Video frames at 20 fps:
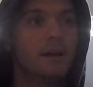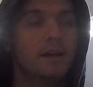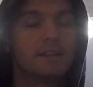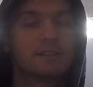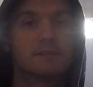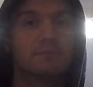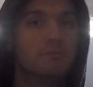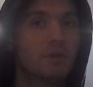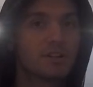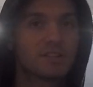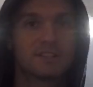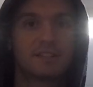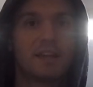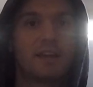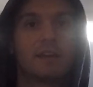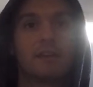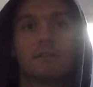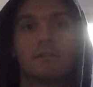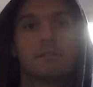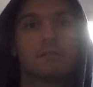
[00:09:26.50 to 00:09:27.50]
it's a
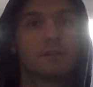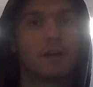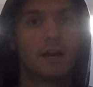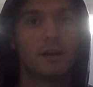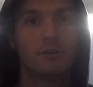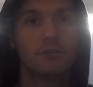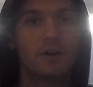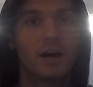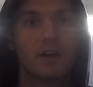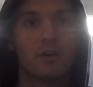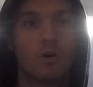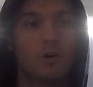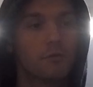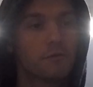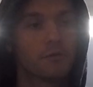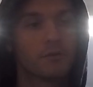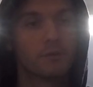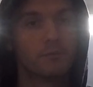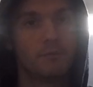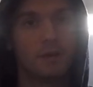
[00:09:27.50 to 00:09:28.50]
Mustang. How do you not
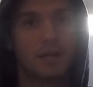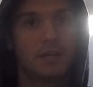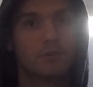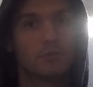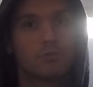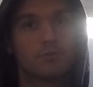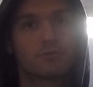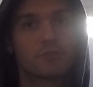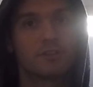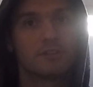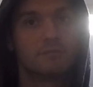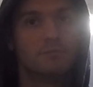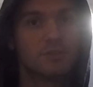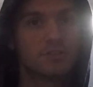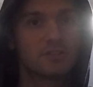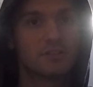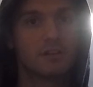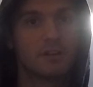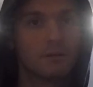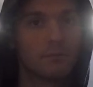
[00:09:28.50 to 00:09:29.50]
offer a manual
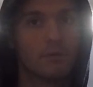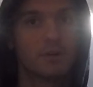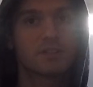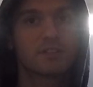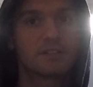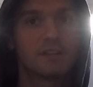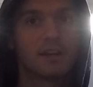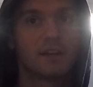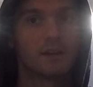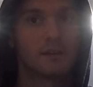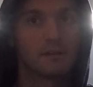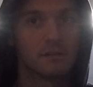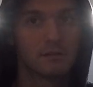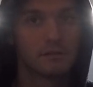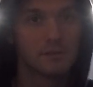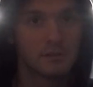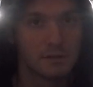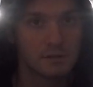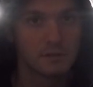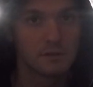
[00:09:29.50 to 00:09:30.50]
transmission in a Mustang?
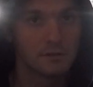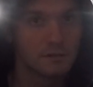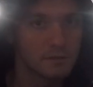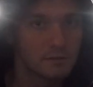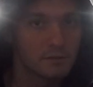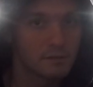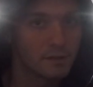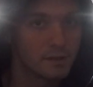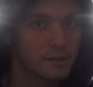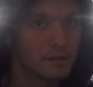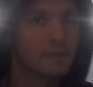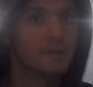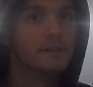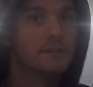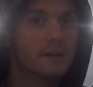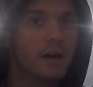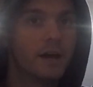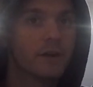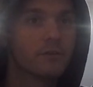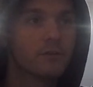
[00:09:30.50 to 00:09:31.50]

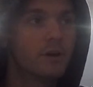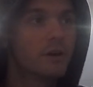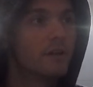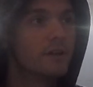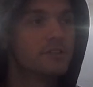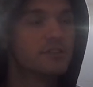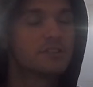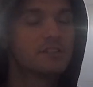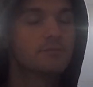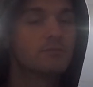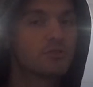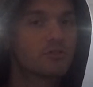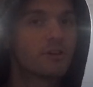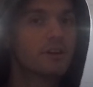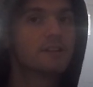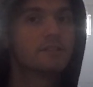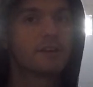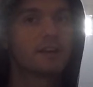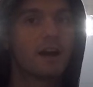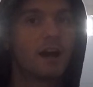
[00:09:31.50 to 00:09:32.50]
I don't know. It just seems
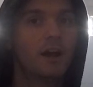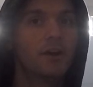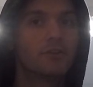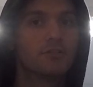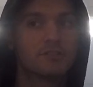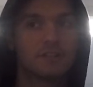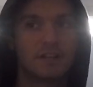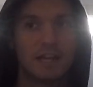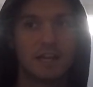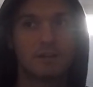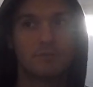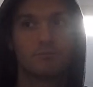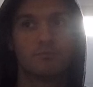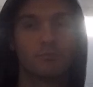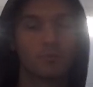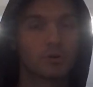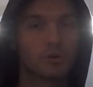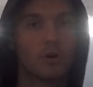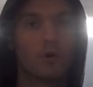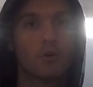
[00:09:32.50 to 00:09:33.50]
crazy. I understand
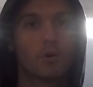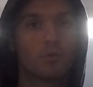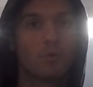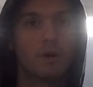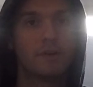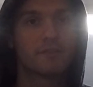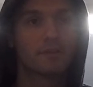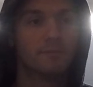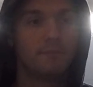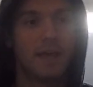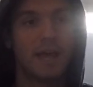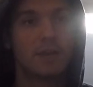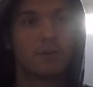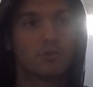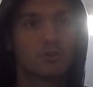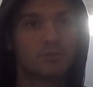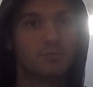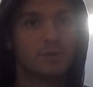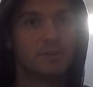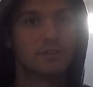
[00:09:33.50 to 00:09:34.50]
we're going away from
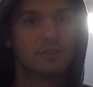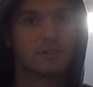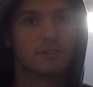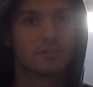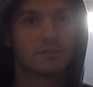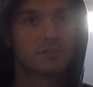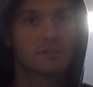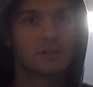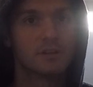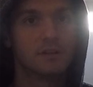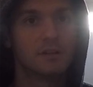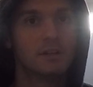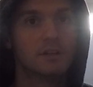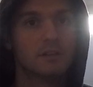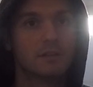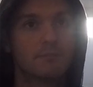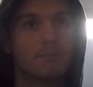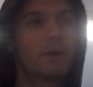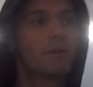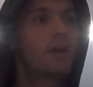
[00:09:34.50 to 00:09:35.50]
manuals because
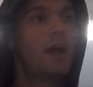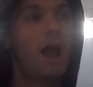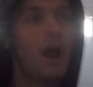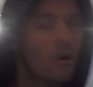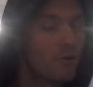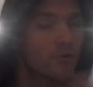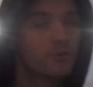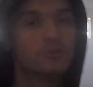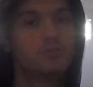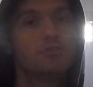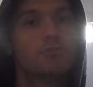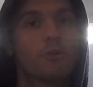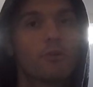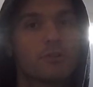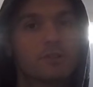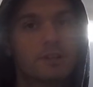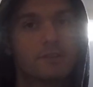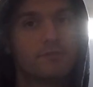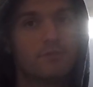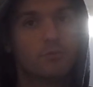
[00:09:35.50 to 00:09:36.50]
no matter how good you are
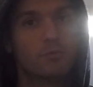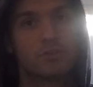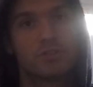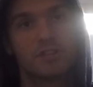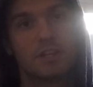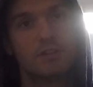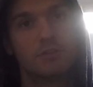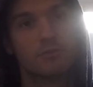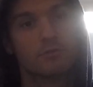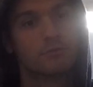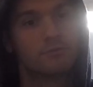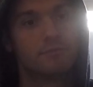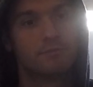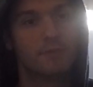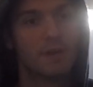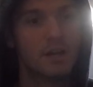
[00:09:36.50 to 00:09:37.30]
shifting, let's say you're